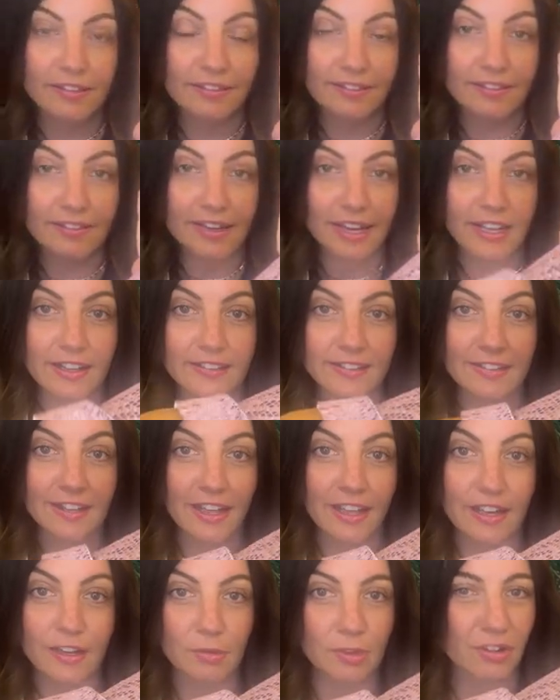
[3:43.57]
snake
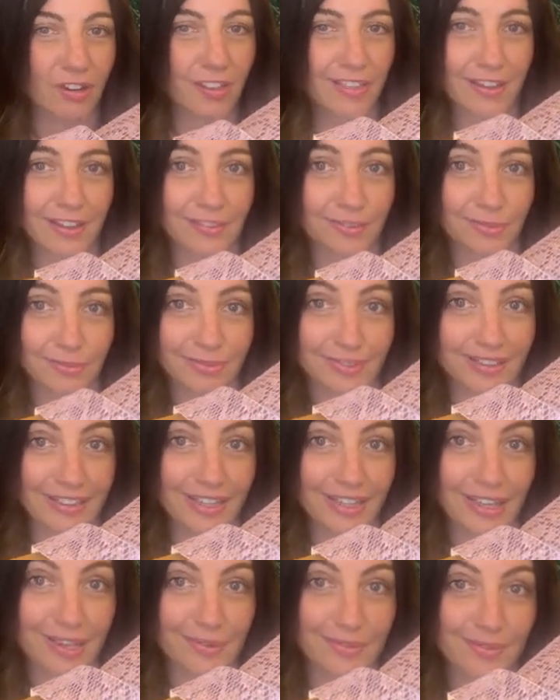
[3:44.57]
skin, which I think is
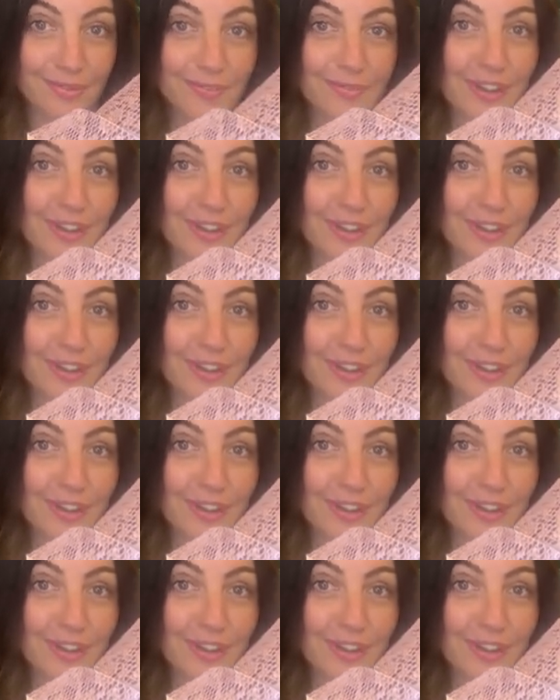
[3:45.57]
really cute and